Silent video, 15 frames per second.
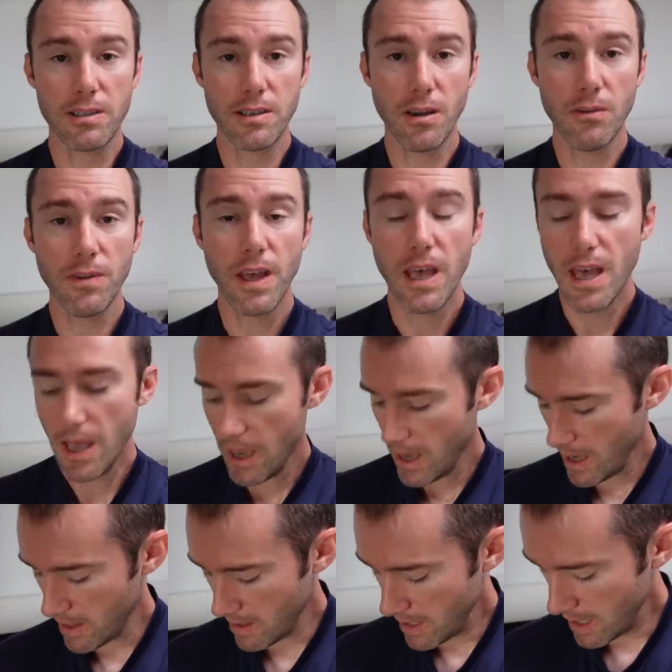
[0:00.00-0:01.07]
itself.
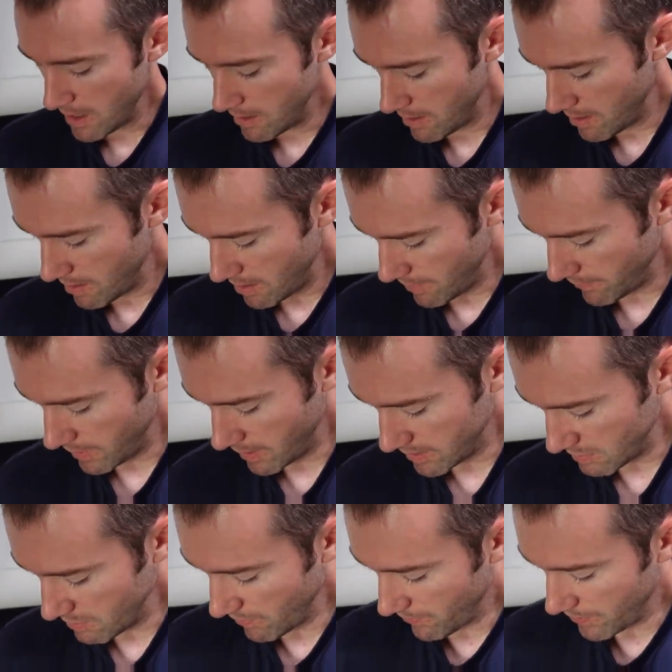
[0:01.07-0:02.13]
And then I've got
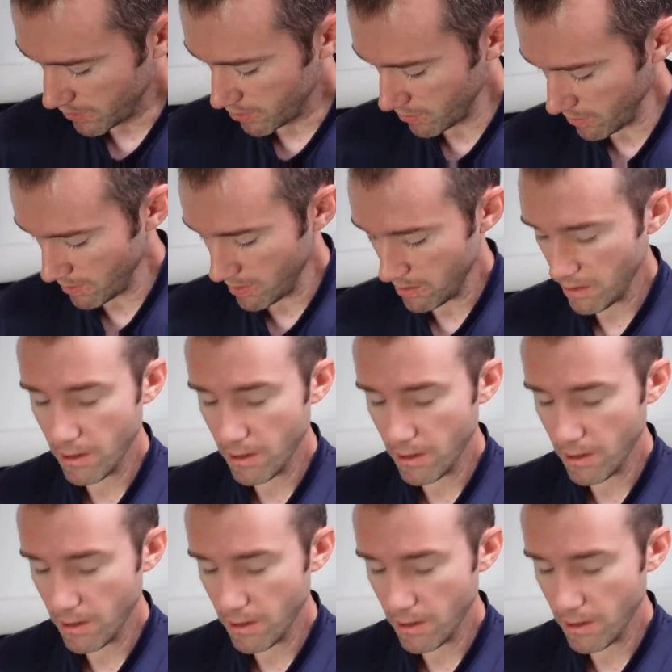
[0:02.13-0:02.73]
some official